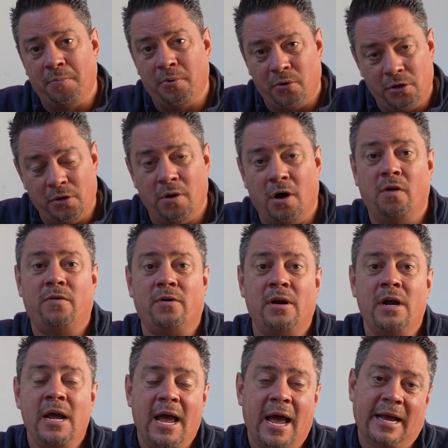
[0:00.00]
pull you over
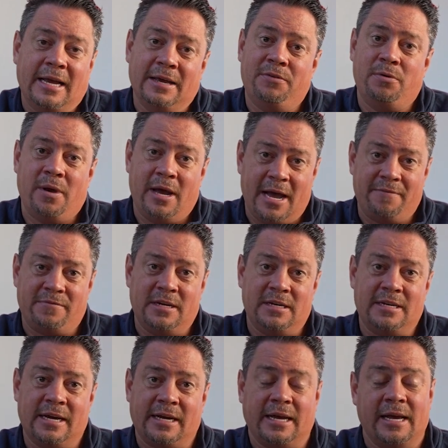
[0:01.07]
and give you a hefty
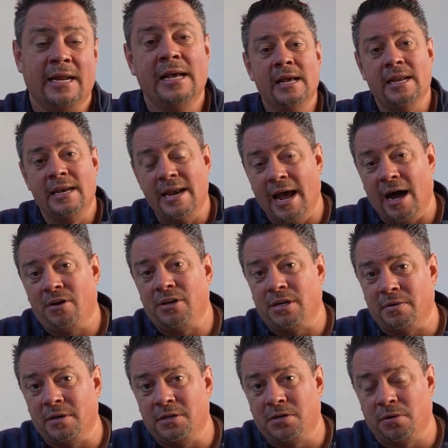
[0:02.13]
ticket. Now,
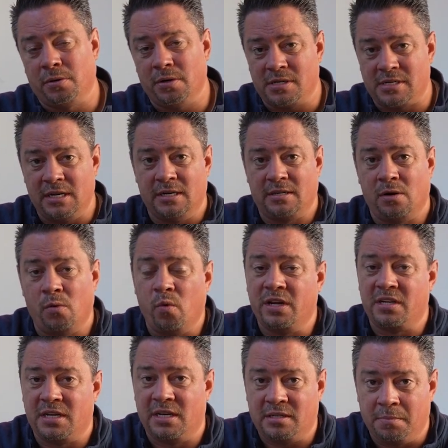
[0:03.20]
during tourist season, we
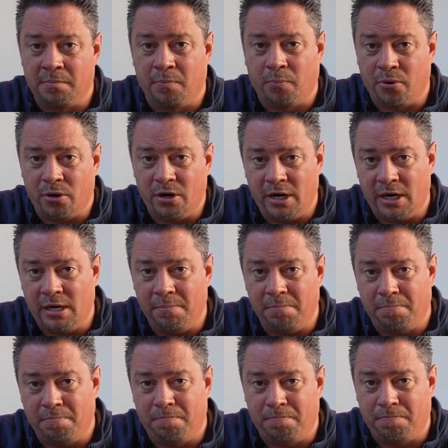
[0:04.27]
see some
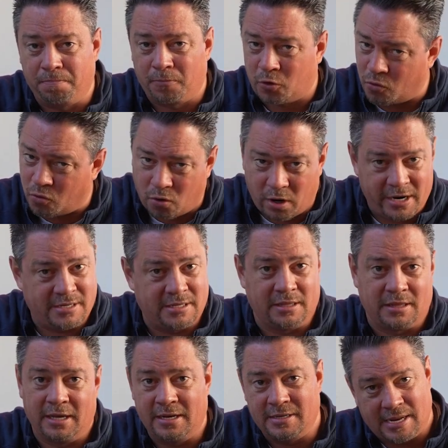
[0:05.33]
pretty crazy
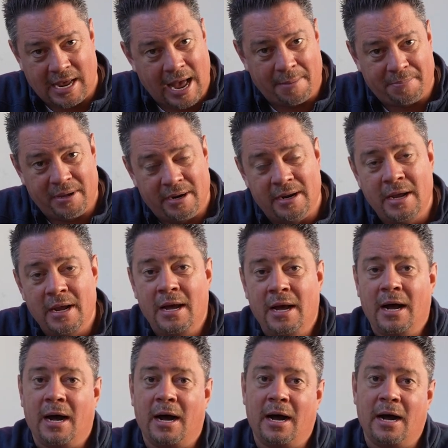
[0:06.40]
things happen.
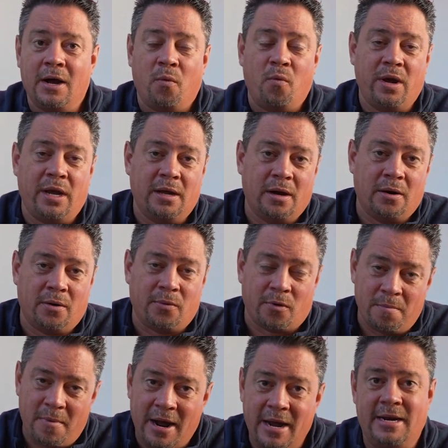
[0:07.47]
We
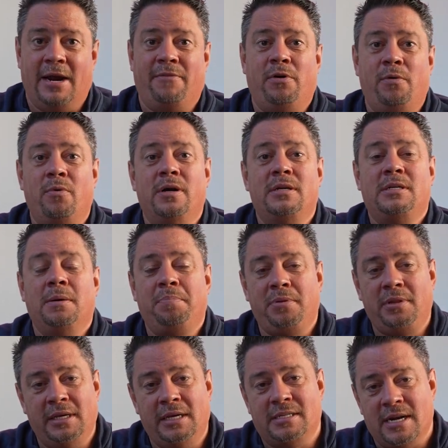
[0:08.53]
remind everyone to
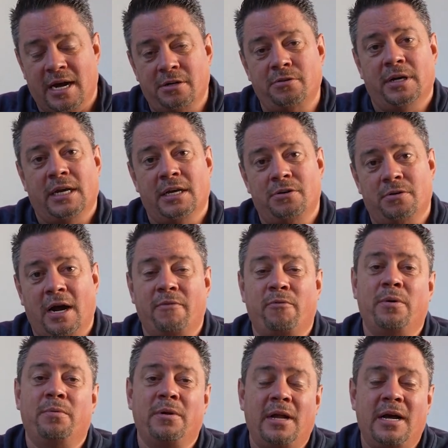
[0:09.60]
please not drink and drive.
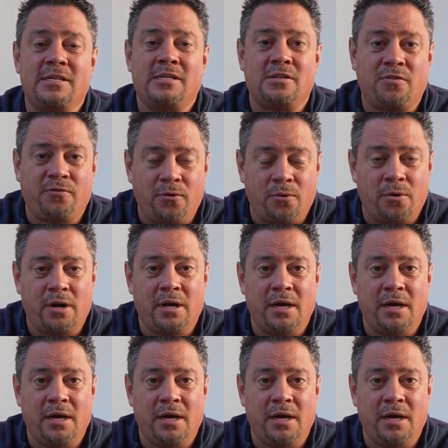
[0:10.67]
We realize it's Florida